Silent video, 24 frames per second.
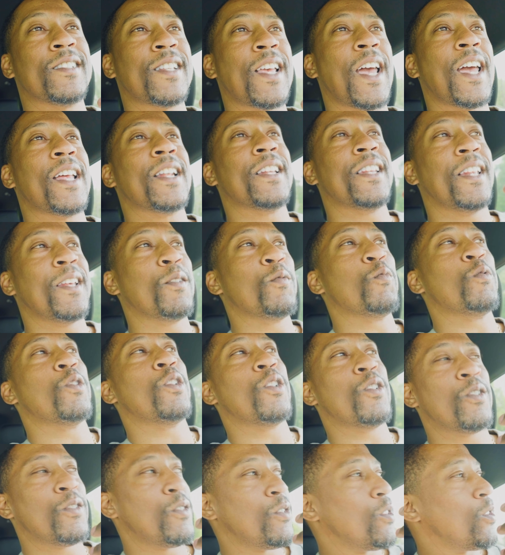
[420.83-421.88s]
that, then
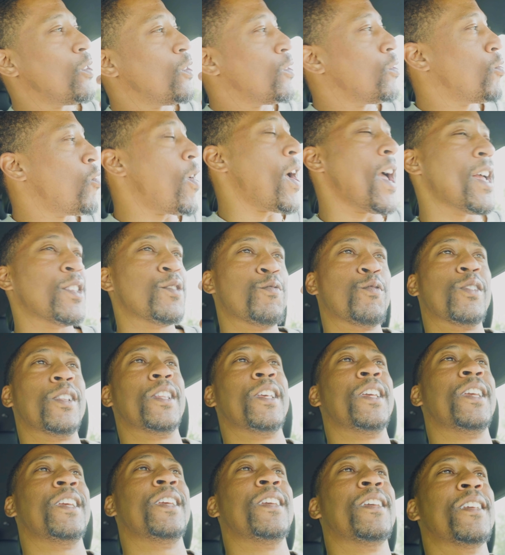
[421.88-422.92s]
we'll
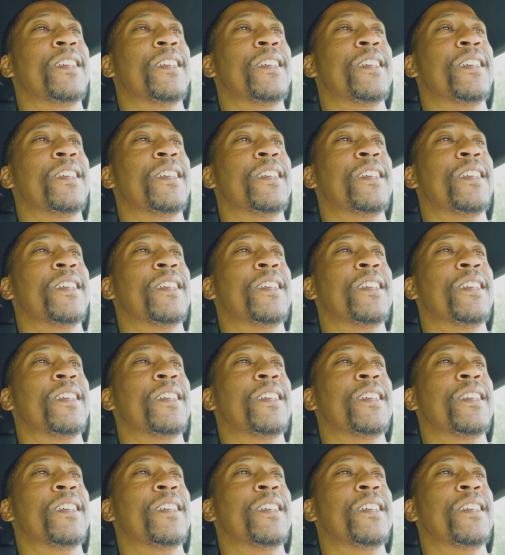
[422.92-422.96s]
gradually